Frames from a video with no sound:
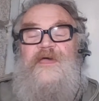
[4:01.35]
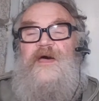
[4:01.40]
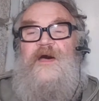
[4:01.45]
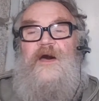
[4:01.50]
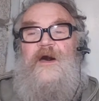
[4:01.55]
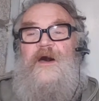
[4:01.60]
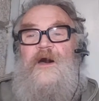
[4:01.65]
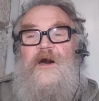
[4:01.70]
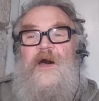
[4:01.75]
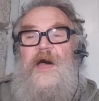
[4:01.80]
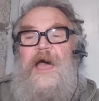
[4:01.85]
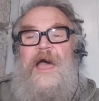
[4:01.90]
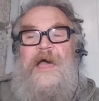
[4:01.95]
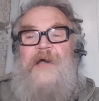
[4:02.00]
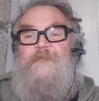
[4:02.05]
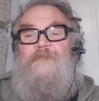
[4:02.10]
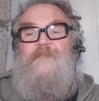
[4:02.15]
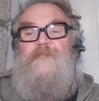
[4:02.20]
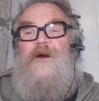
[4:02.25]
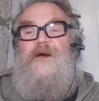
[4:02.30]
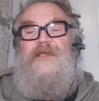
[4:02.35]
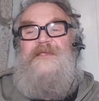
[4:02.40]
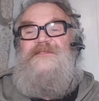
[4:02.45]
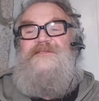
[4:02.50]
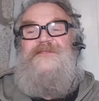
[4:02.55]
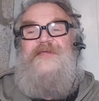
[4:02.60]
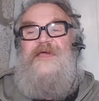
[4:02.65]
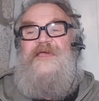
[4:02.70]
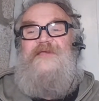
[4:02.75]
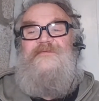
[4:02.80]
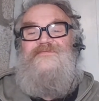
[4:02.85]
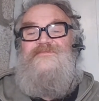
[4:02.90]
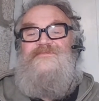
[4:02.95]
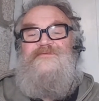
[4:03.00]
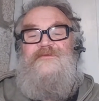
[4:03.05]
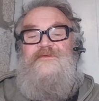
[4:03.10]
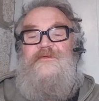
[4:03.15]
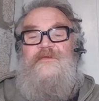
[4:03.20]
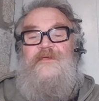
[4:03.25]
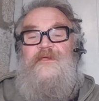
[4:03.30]
at my
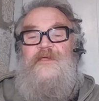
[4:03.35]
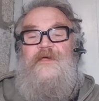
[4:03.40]
desk,